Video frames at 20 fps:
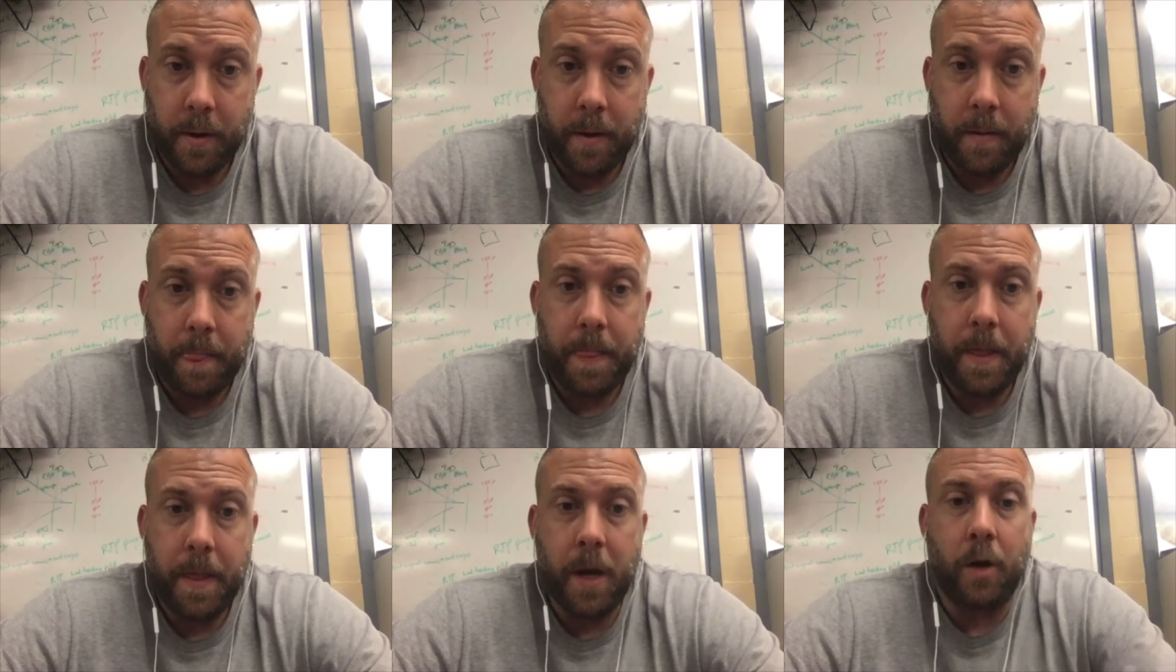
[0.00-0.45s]

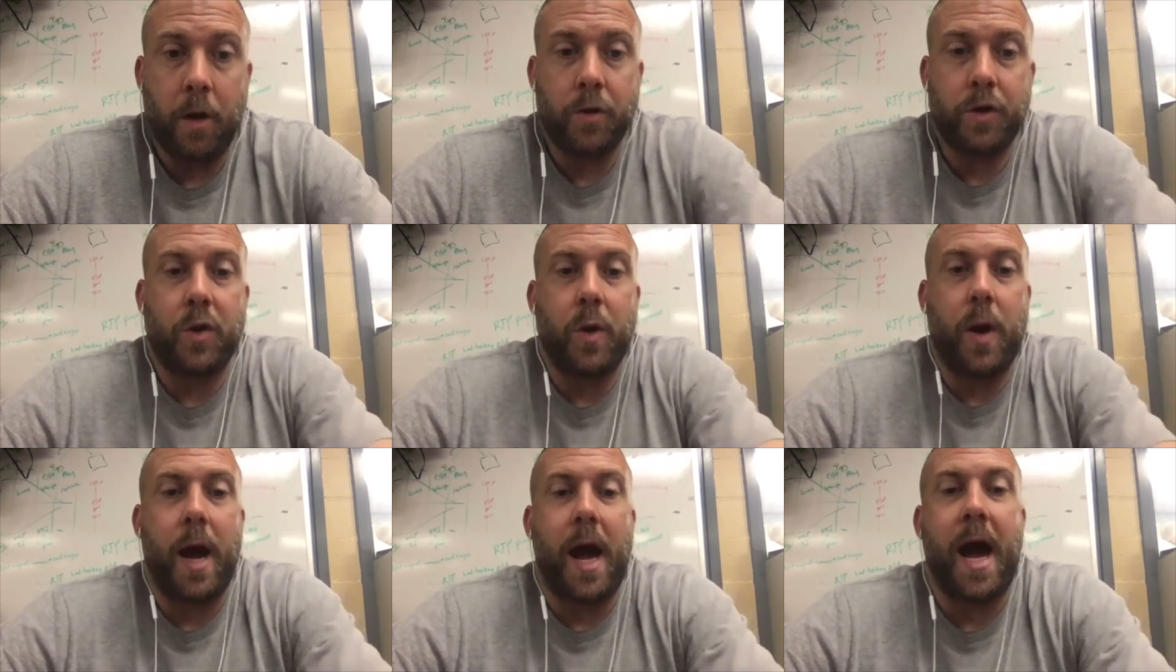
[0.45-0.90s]
You know, yeah.
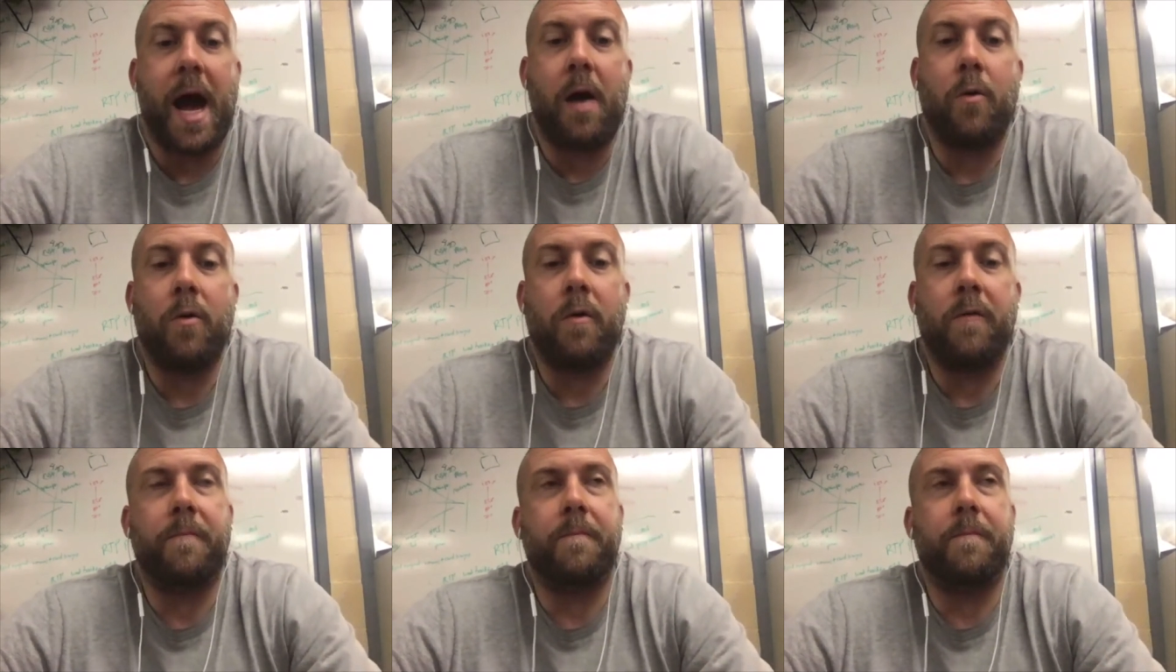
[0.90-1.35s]

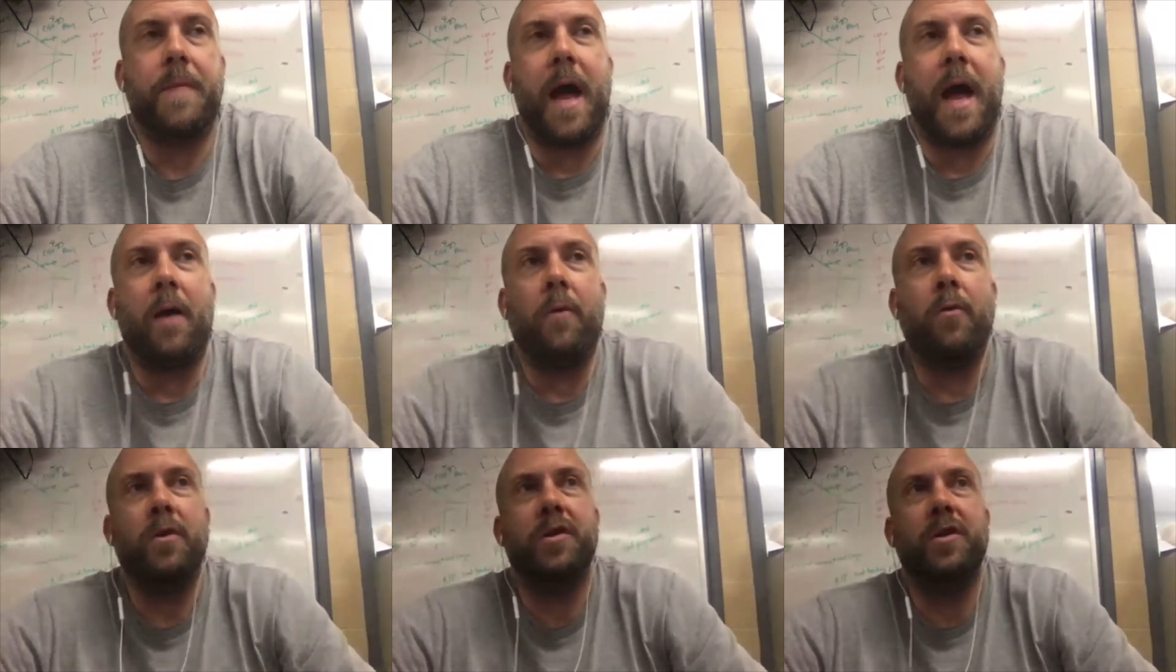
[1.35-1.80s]
So
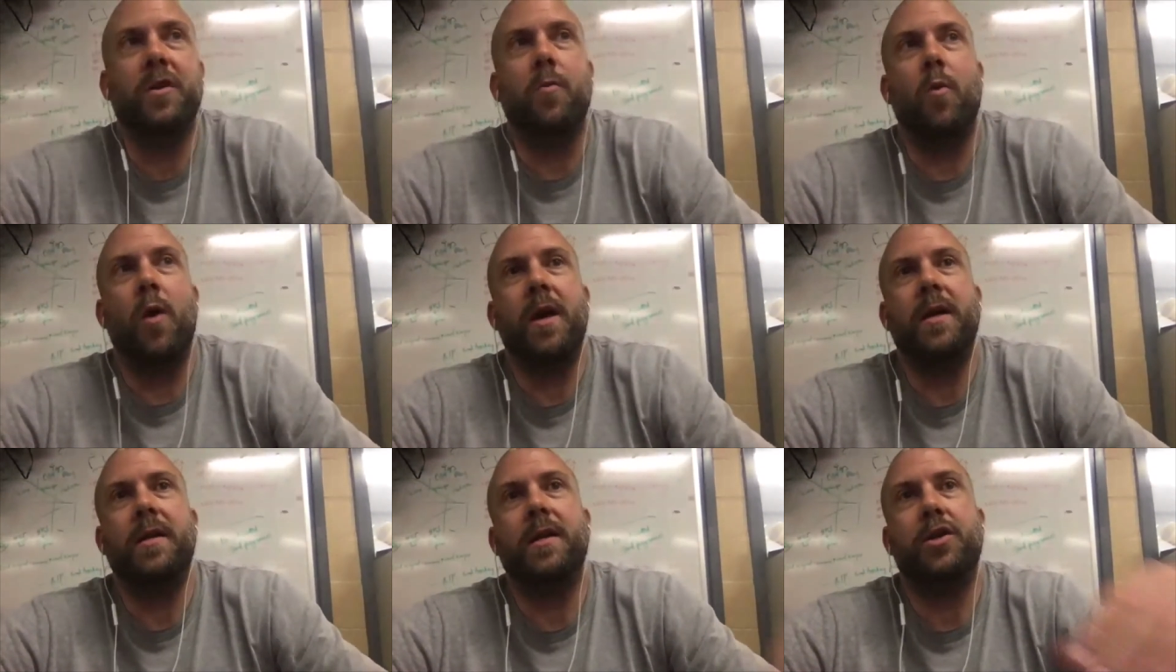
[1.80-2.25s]
how are some
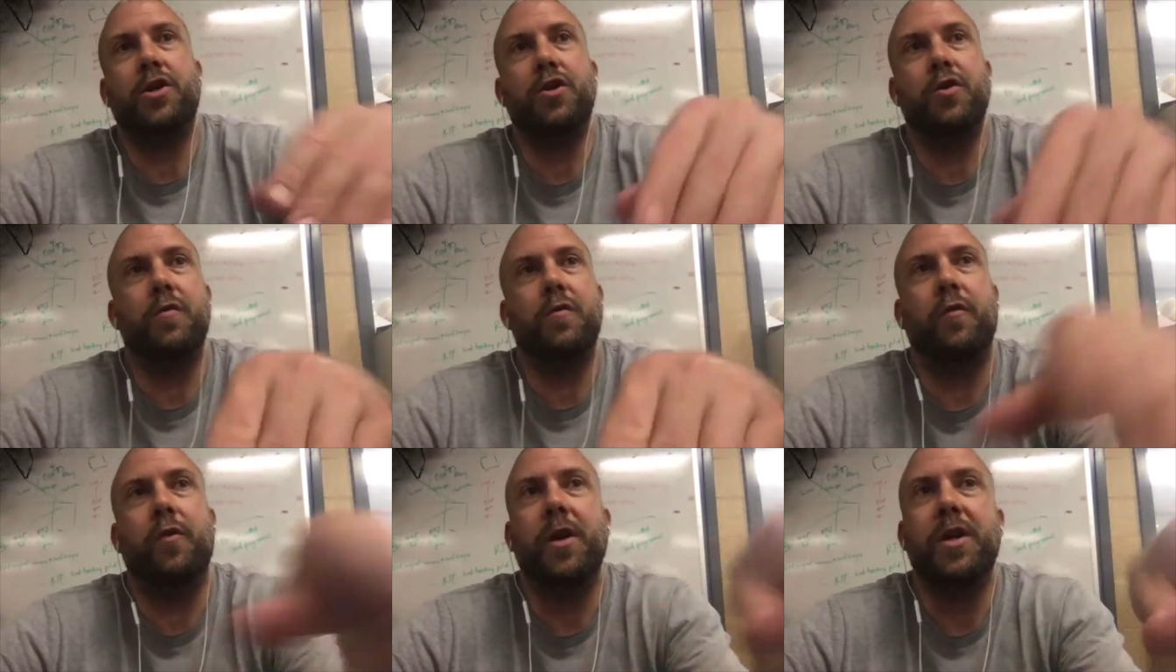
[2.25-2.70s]
ways that
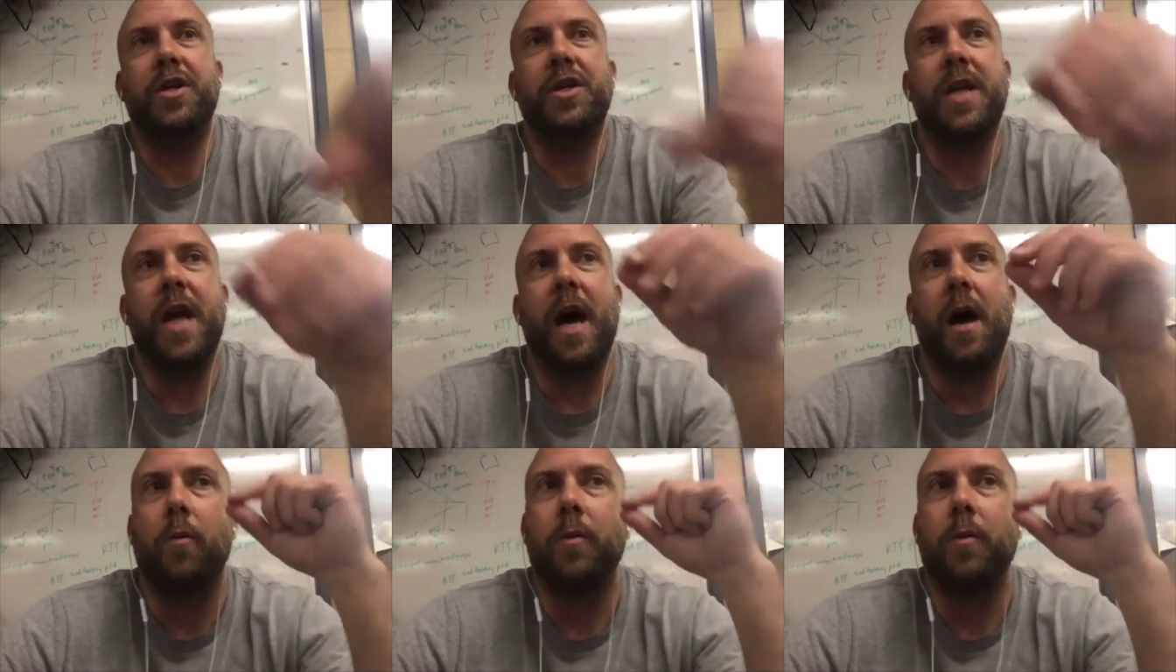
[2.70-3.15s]
you've
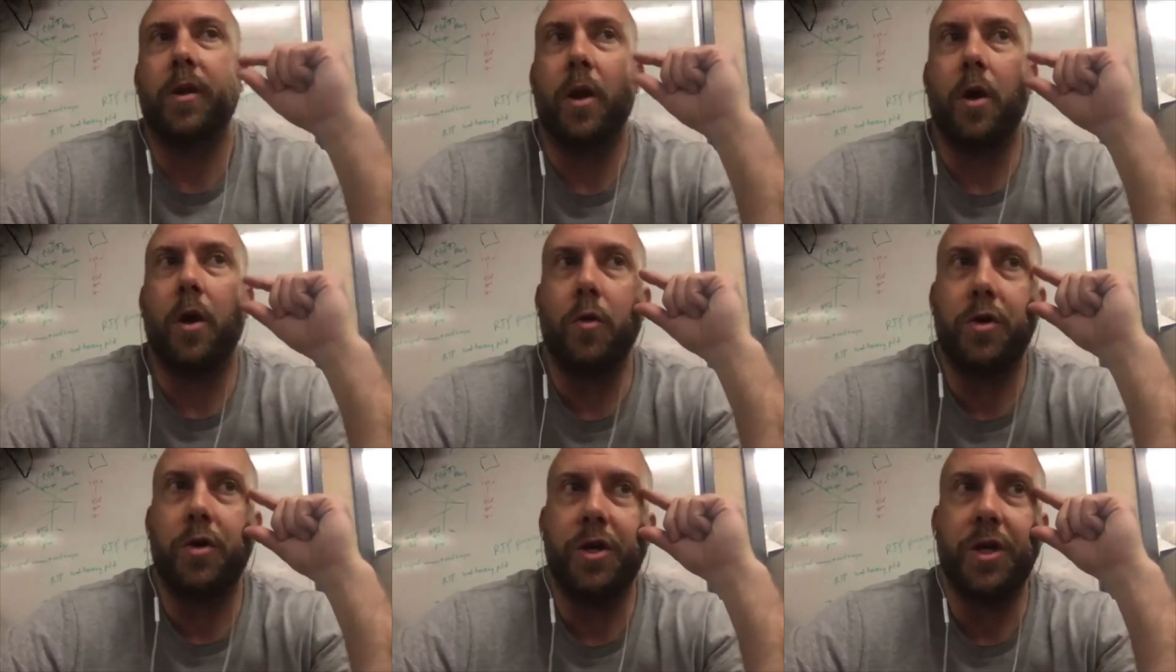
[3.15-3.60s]
reached out with
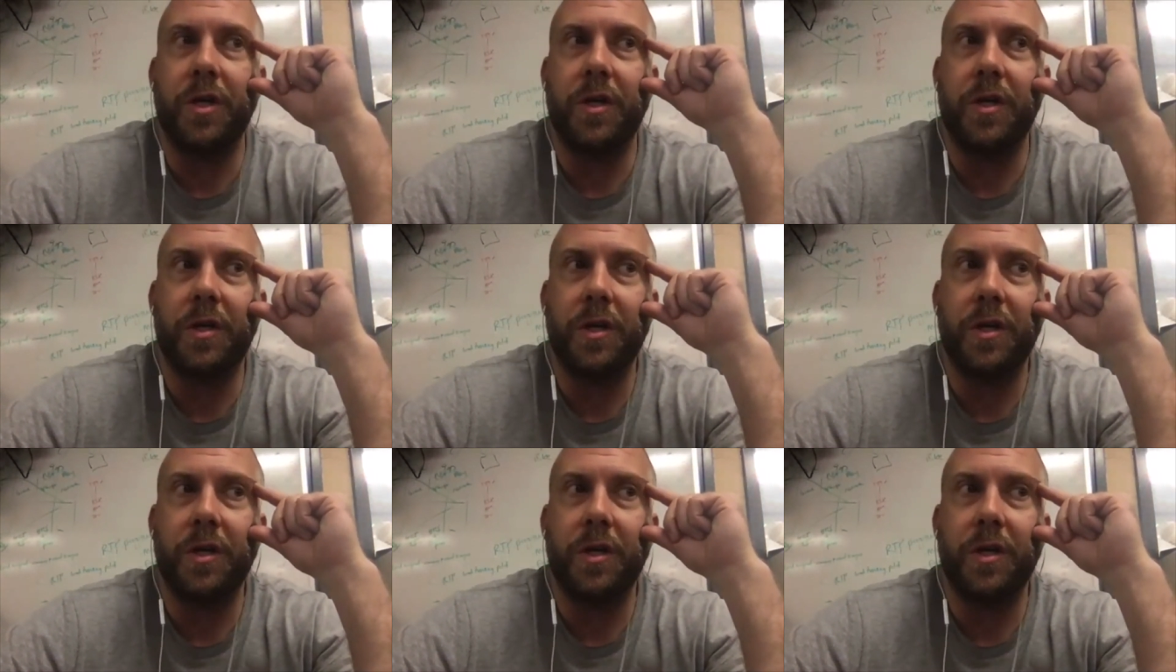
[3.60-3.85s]
coaches